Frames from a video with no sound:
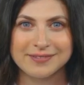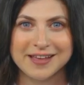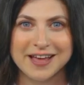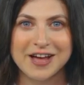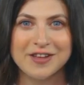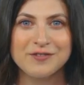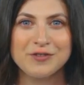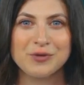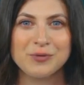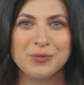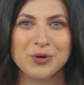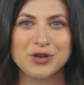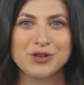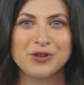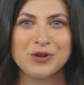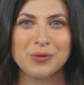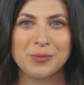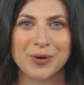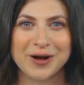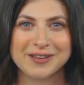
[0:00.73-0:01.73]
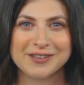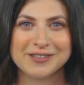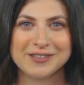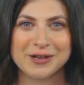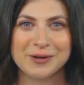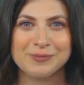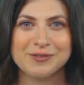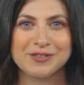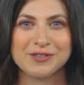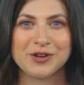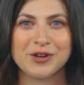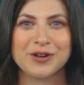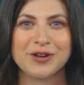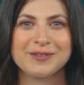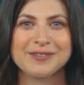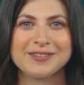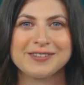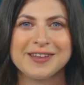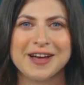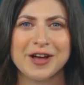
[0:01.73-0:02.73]
Ever wondered why some
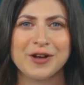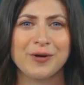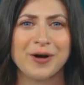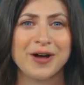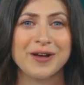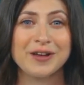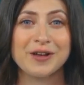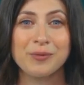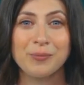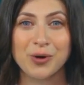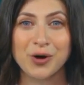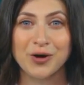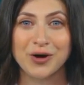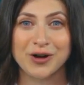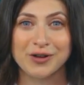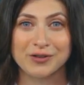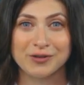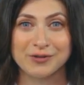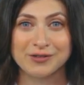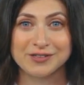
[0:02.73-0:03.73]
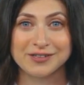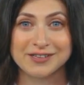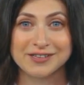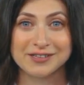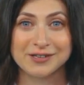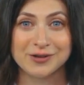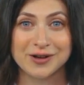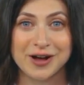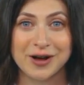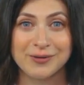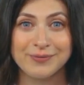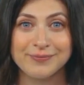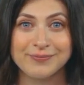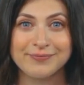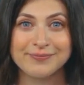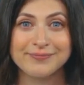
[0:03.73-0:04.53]
startups skyrocket while others fizzle out?